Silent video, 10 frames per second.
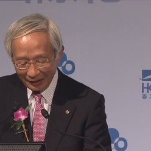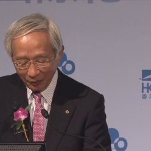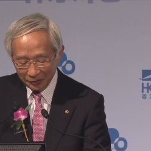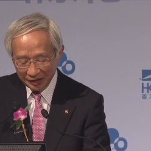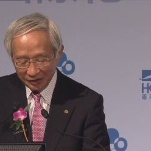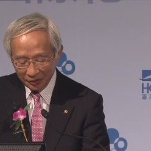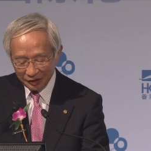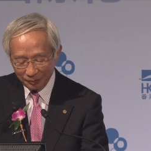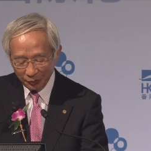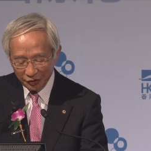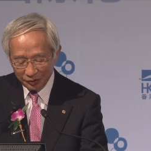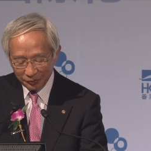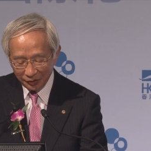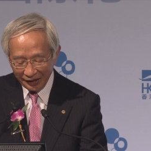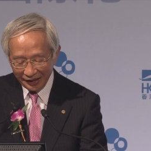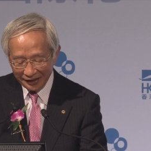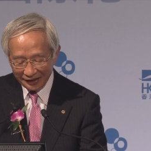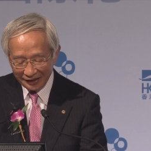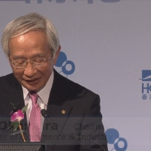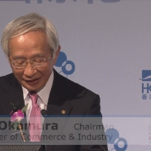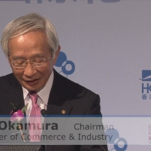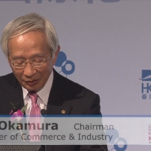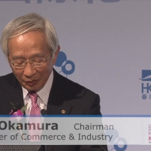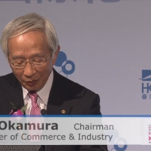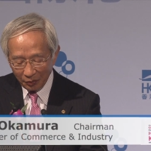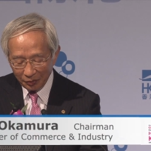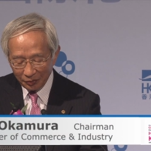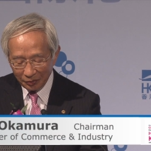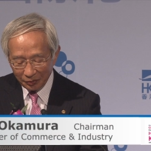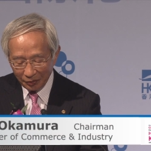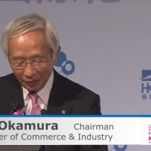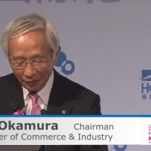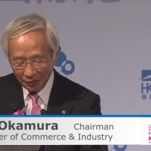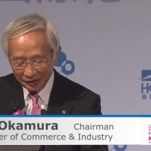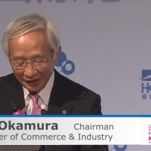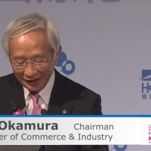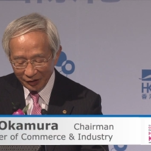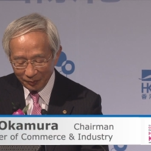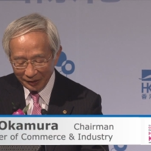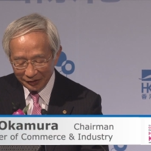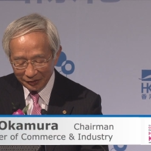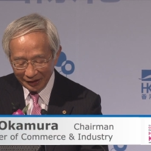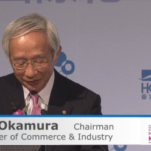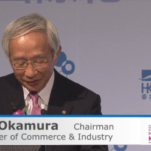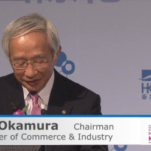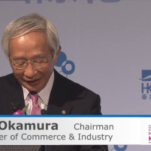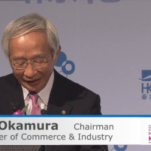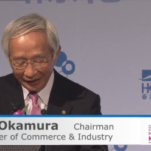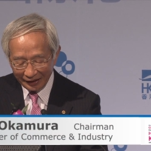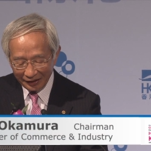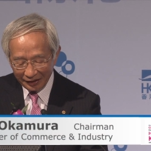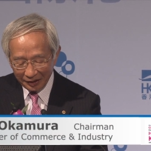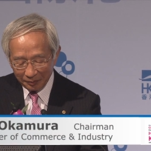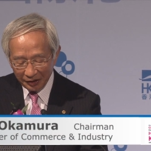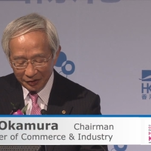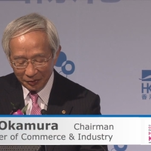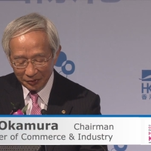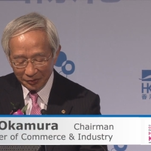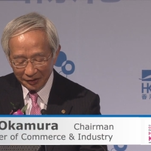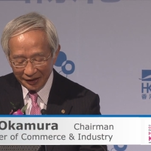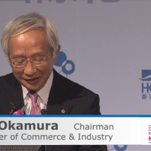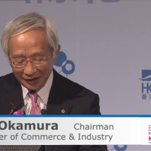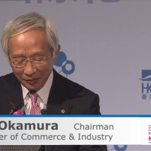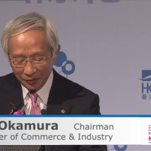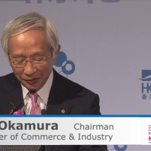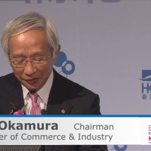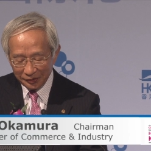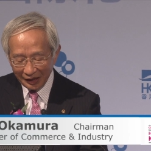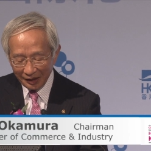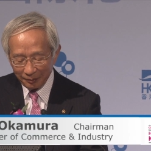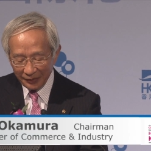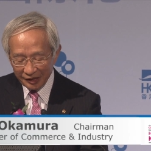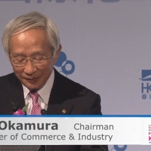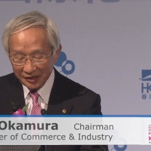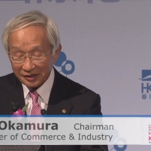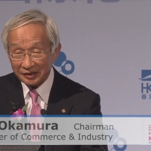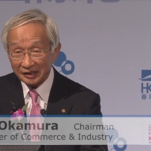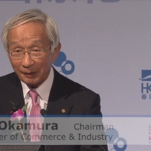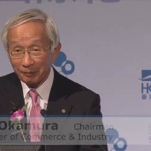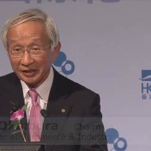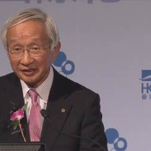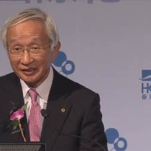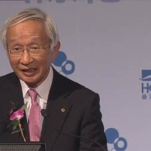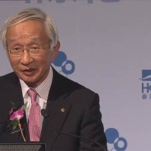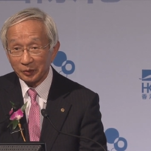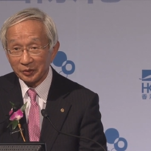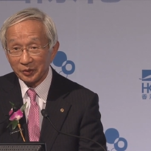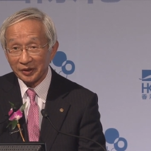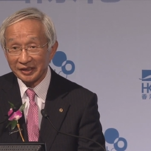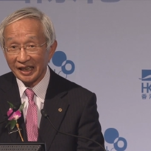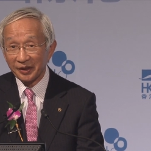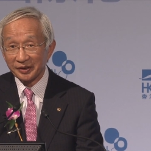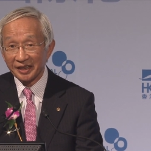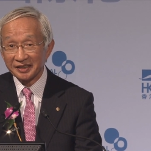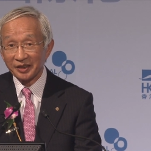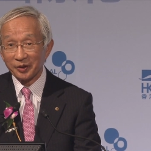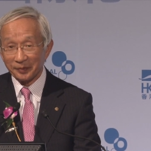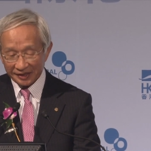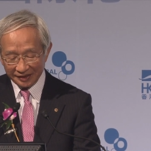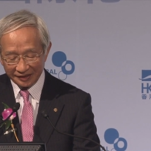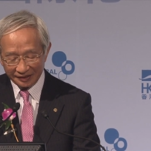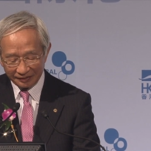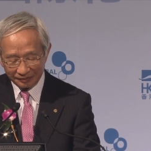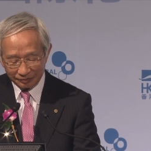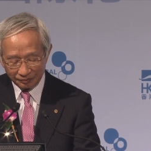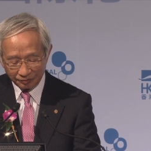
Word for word: I hope that this symposium will invigorate further our bilateral economic exchanges with Hong Kong as a partner for globalization.